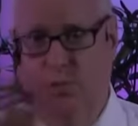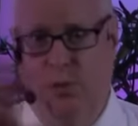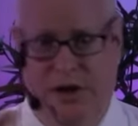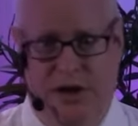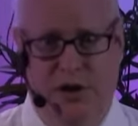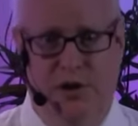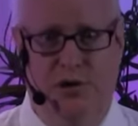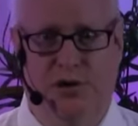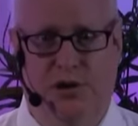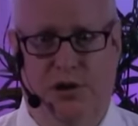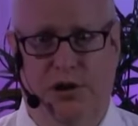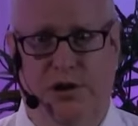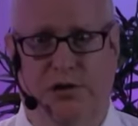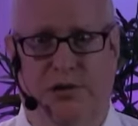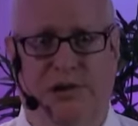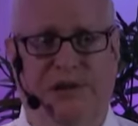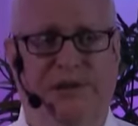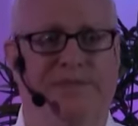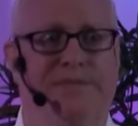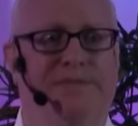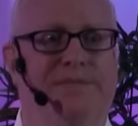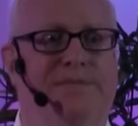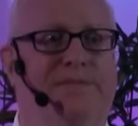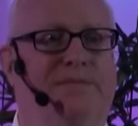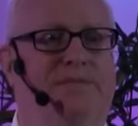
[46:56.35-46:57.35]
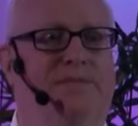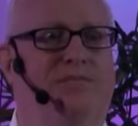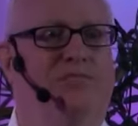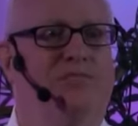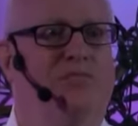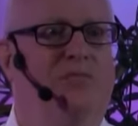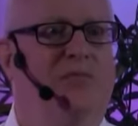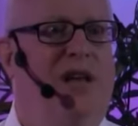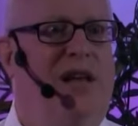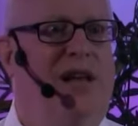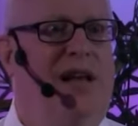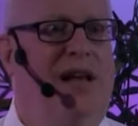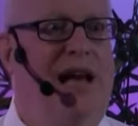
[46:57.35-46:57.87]
We used to.
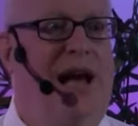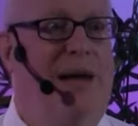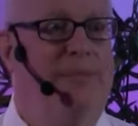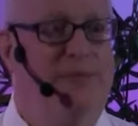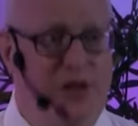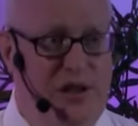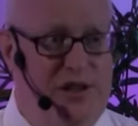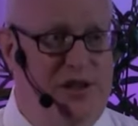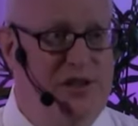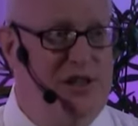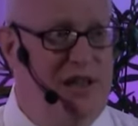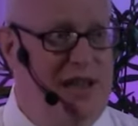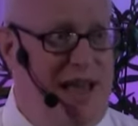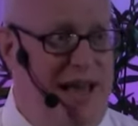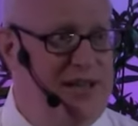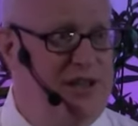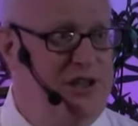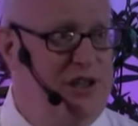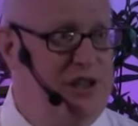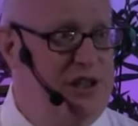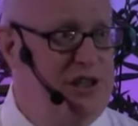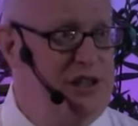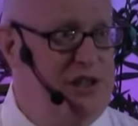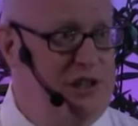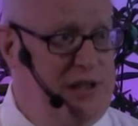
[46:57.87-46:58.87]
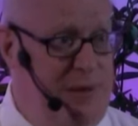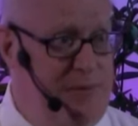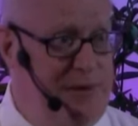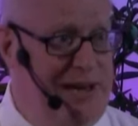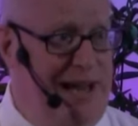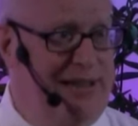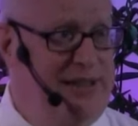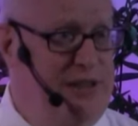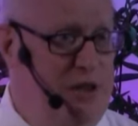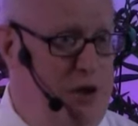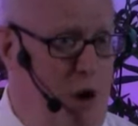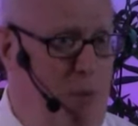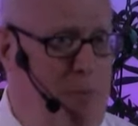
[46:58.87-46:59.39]
I'm sure there's a lot of churches that
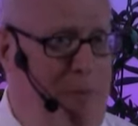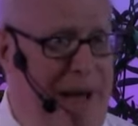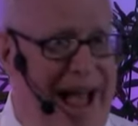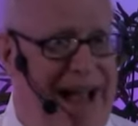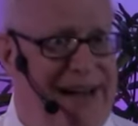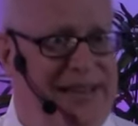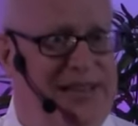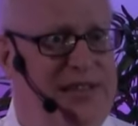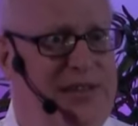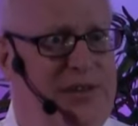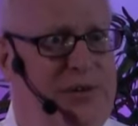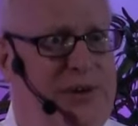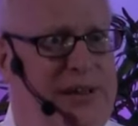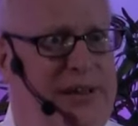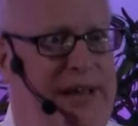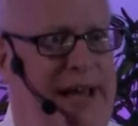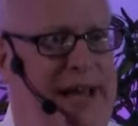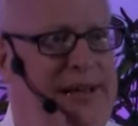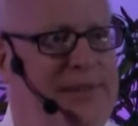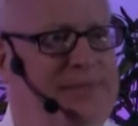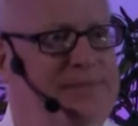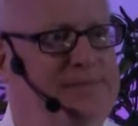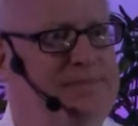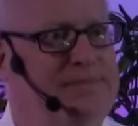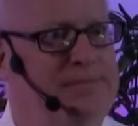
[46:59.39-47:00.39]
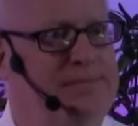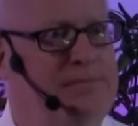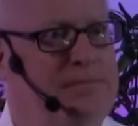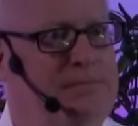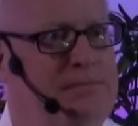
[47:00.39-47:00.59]
would like to go back to doing that.